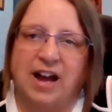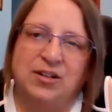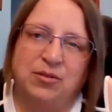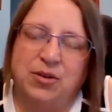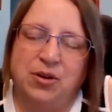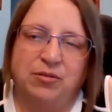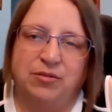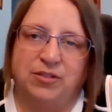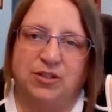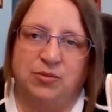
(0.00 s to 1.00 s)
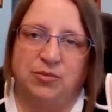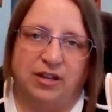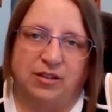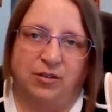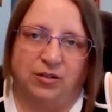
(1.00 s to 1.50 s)
I don't know if this was
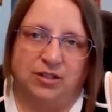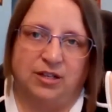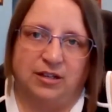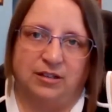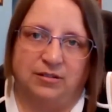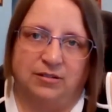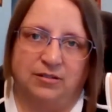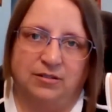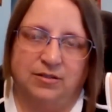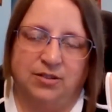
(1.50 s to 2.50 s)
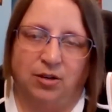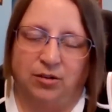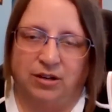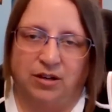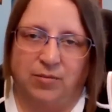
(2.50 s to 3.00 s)
a 13
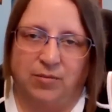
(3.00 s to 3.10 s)
Tony